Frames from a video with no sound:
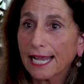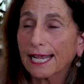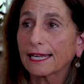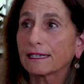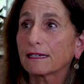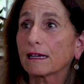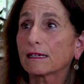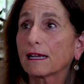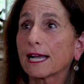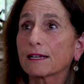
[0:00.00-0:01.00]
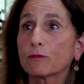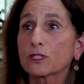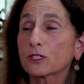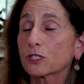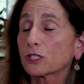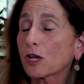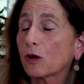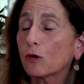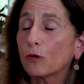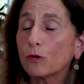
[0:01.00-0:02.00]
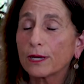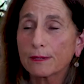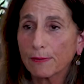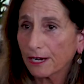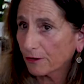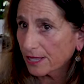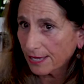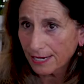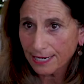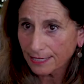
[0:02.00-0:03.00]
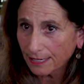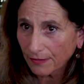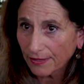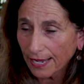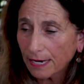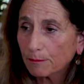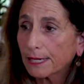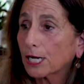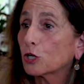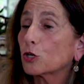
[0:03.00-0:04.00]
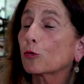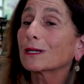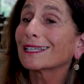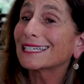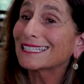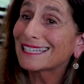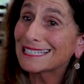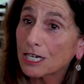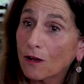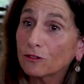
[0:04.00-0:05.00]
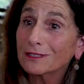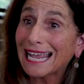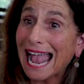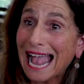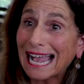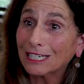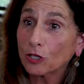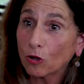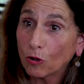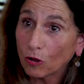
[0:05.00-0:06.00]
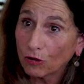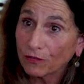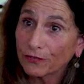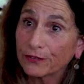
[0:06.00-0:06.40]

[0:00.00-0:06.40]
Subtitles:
and I was so admiring that he had done that, but I couldn't relate to these novels at all.